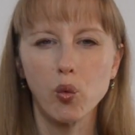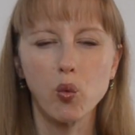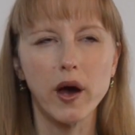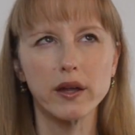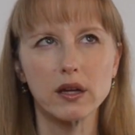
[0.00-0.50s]

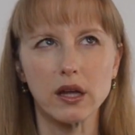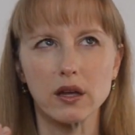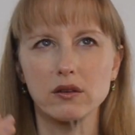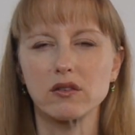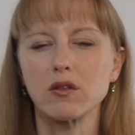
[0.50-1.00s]
One
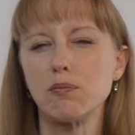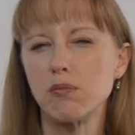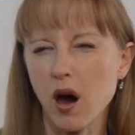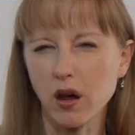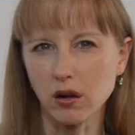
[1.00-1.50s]
is the
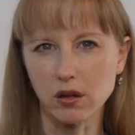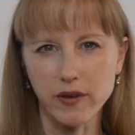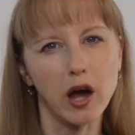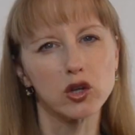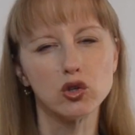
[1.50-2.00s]
model of
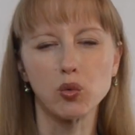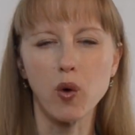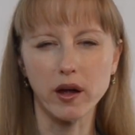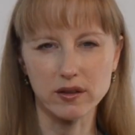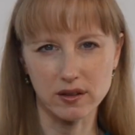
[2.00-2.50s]
how you
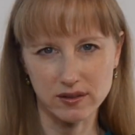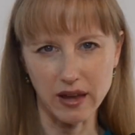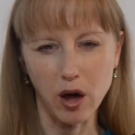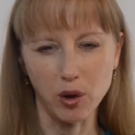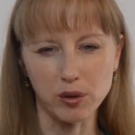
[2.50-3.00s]
want to
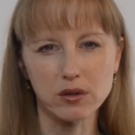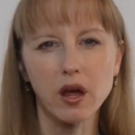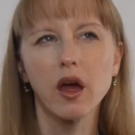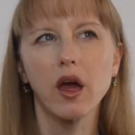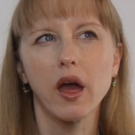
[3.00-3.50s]
sound,
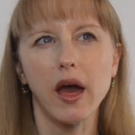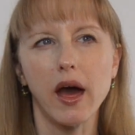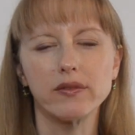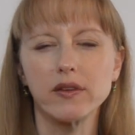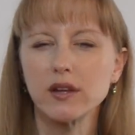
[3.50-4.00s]

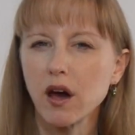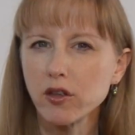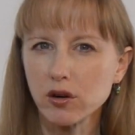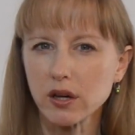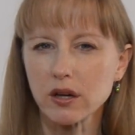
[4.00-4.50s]
and then the
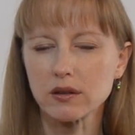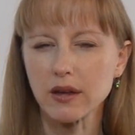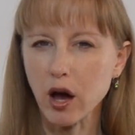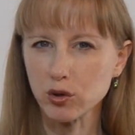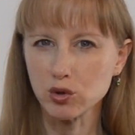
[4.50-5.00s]
other is
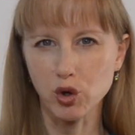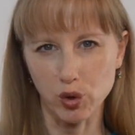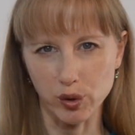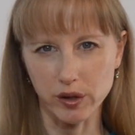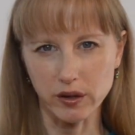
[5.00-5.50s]
how you
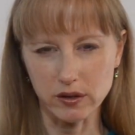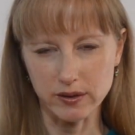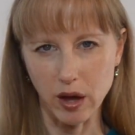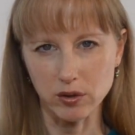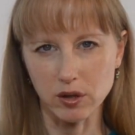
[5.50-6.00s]
currently
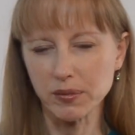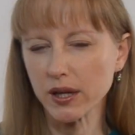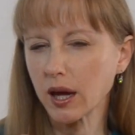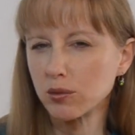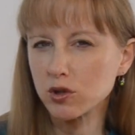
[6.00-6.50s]
sound, and
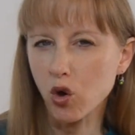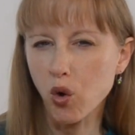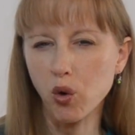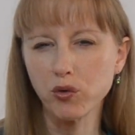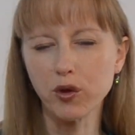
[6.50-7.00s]
being able to
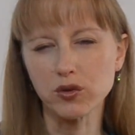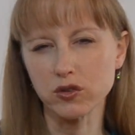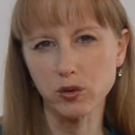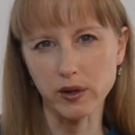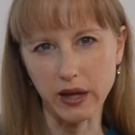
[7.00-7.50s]
hold those
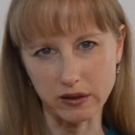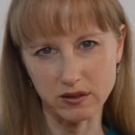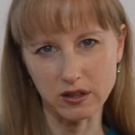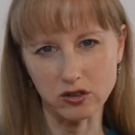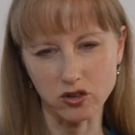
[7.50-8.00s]
two
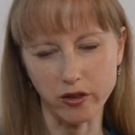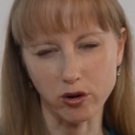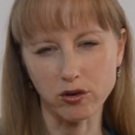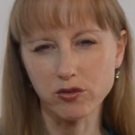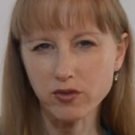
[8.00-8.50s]
against each other
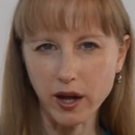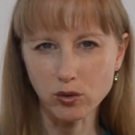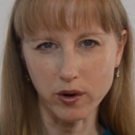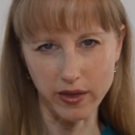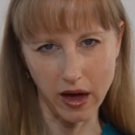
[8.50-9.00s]
and
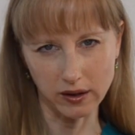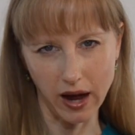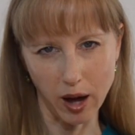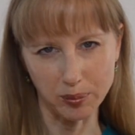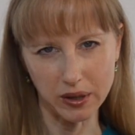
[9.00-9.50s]
find where that
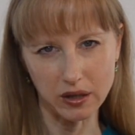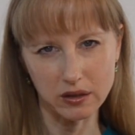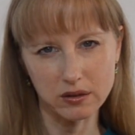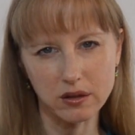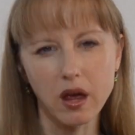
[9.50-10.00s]
gap
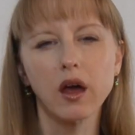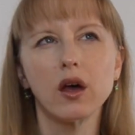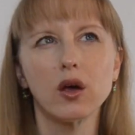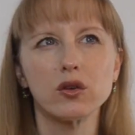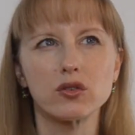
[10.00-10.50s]
is.
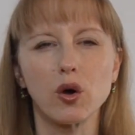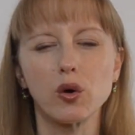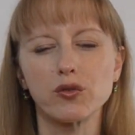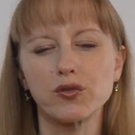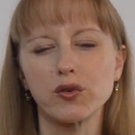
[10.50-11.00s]

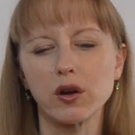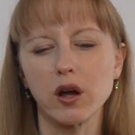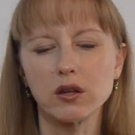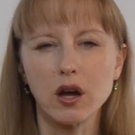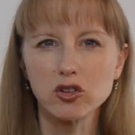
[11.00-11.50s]
So for
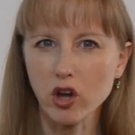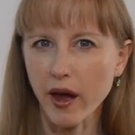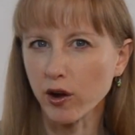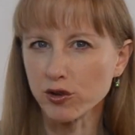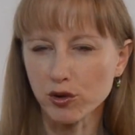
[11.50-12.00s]
a young
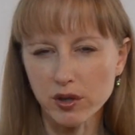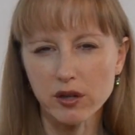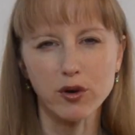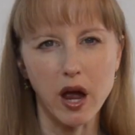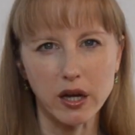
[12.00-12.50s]
child, or
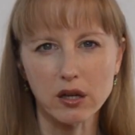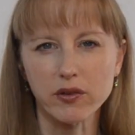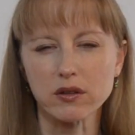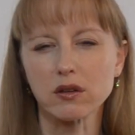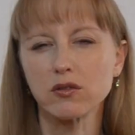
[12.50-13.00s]
really for any of
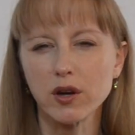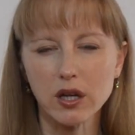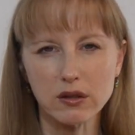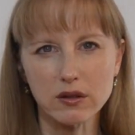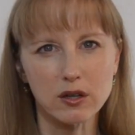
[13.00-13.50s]
us, it's
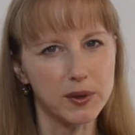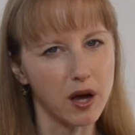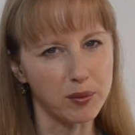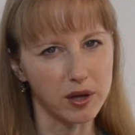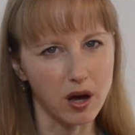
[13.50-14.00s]
very easy to
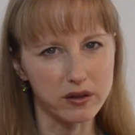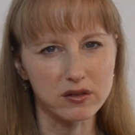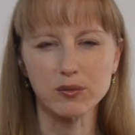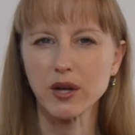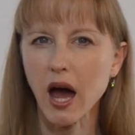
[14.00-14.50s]
become
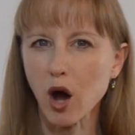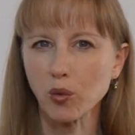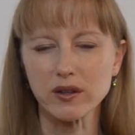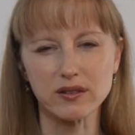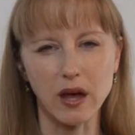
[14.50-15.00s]
accustomed to how
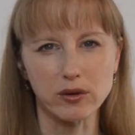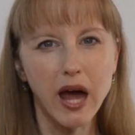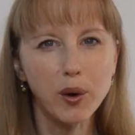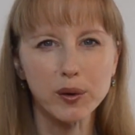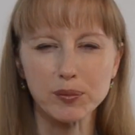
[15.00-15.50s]
we sound
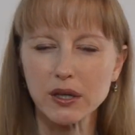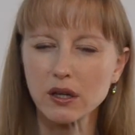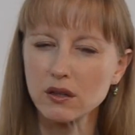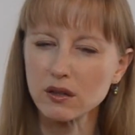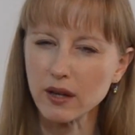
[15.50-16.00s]
now and
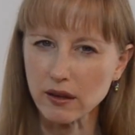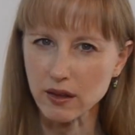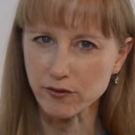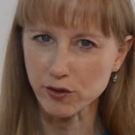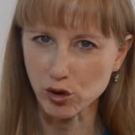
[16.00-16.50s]
begin to take
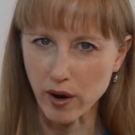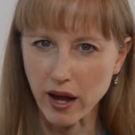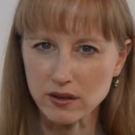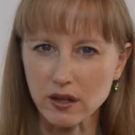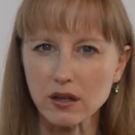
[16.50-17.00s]
that for
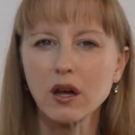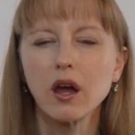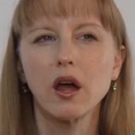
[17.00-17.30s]
granted.